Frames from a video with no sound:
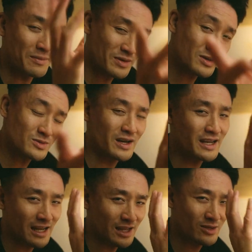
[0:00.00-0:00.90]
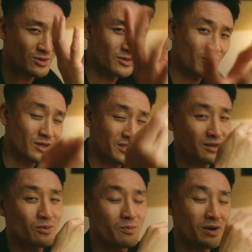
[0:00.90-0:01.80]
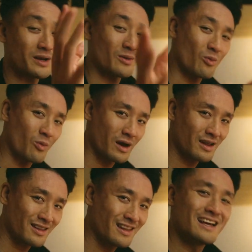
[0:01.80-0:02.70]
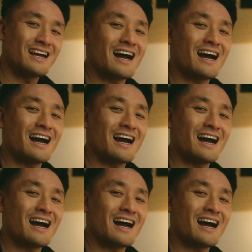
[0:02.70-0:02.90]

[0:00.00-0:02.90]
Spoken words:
And because we are getting to know each other pretty well,